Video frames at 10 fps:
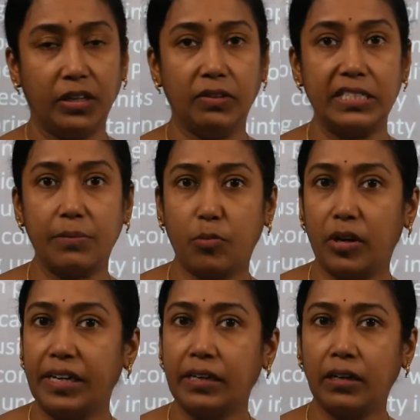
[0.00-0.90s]
When we say
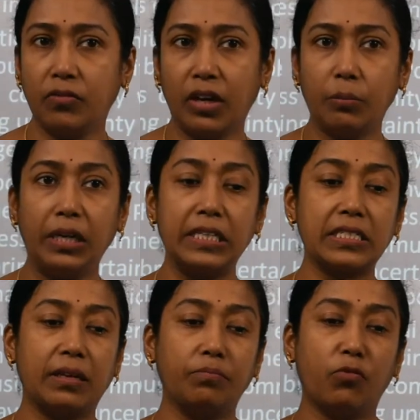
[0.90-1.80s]
political environment, it is
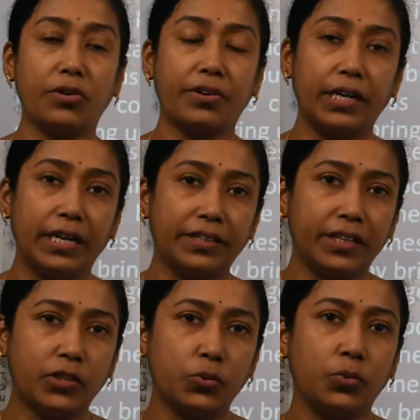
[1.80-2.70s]
somewhat
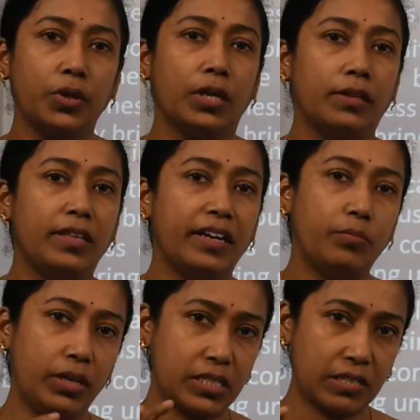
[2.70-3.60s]
related to the
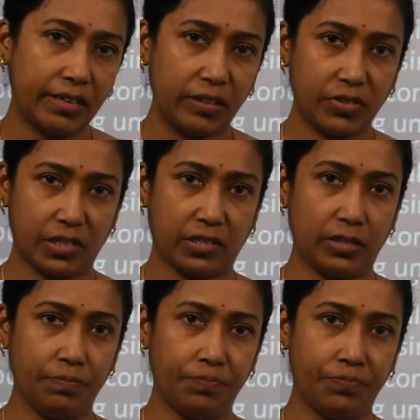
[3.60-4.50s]
administrative
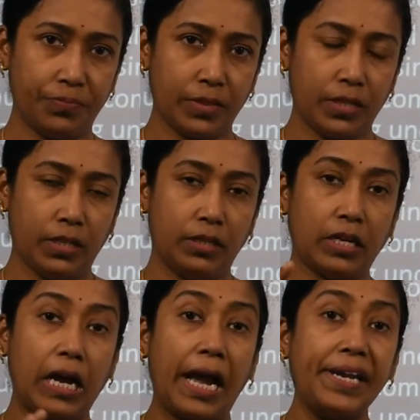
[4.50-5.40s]
system,
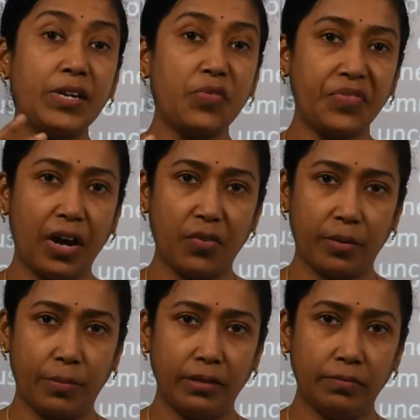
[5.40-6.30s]
the kind of
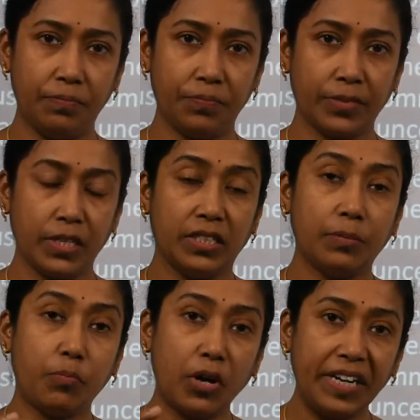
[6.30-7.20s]
government,
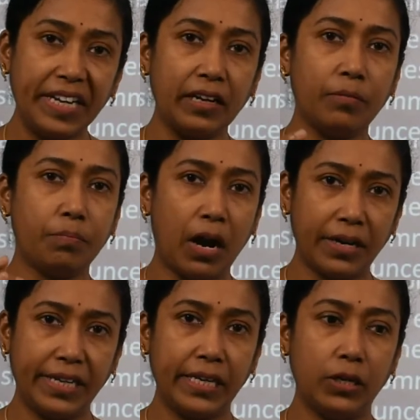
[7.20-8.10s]
the political
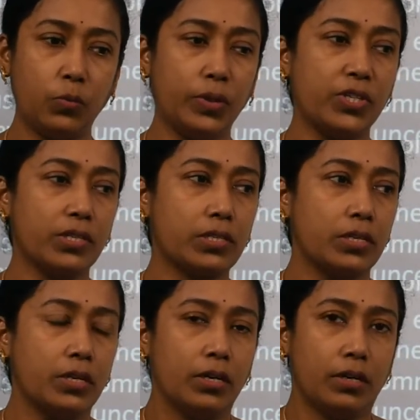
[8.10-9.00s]
party which
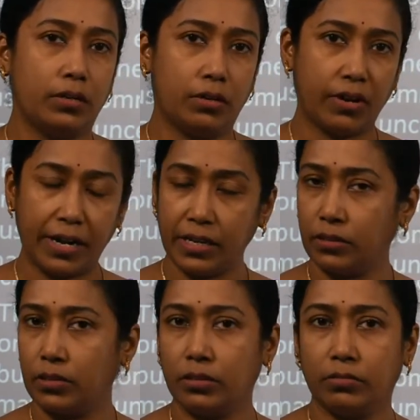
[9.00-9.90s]
is
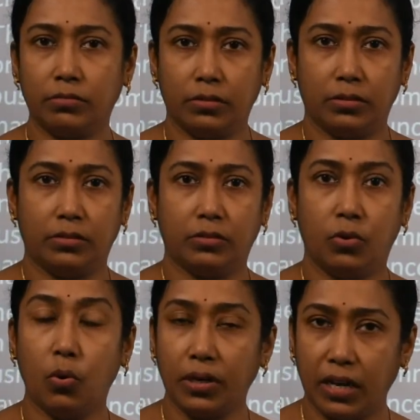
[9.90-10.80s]
running the
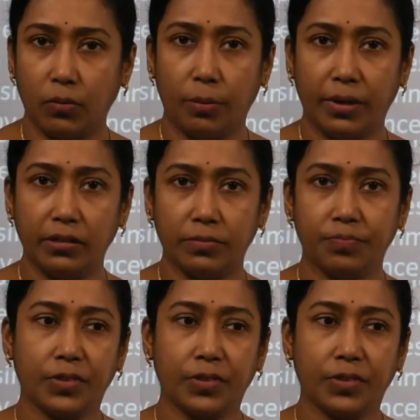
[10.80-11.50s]
whole government